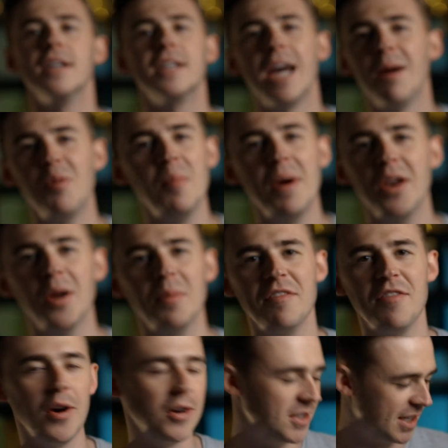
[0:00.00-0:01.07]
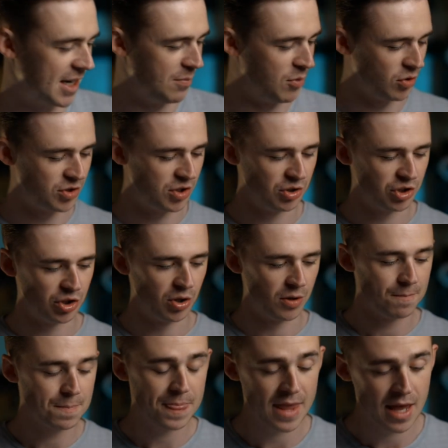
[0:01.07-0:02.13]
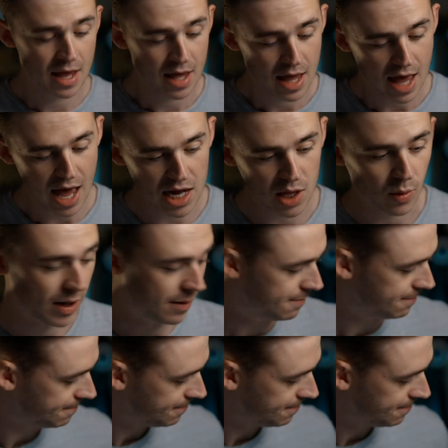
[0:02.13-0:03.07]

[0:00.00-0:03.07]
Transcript: Camera may not be focusing, I'm not too sure. Anyway,